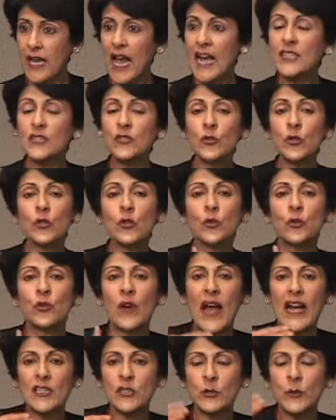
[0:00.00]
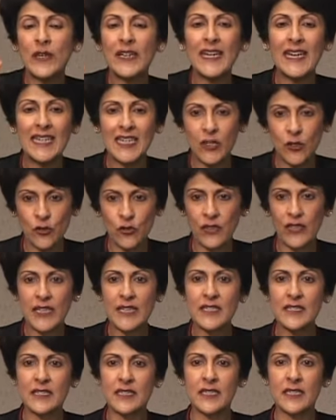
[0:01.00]
And so you gradually
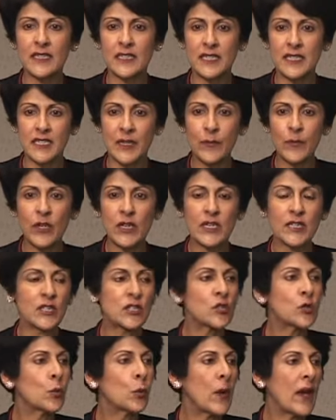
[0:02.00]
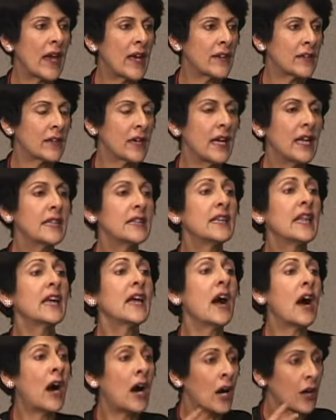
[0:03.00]
increase the stimulus to where they
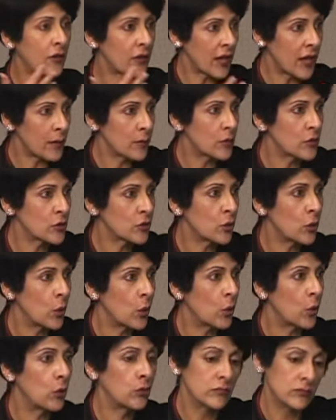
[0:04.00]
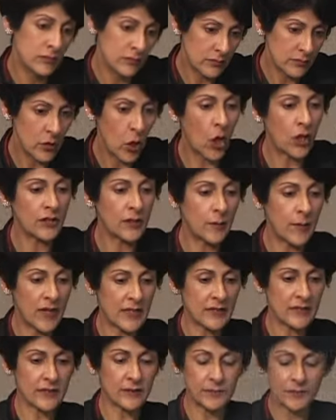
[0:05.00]
are able to go on the
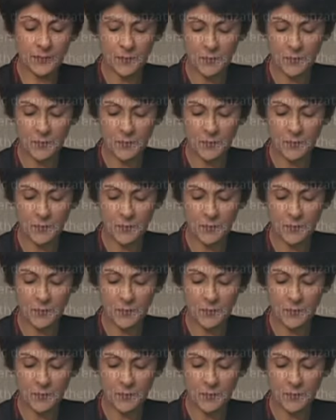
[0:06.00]
bus.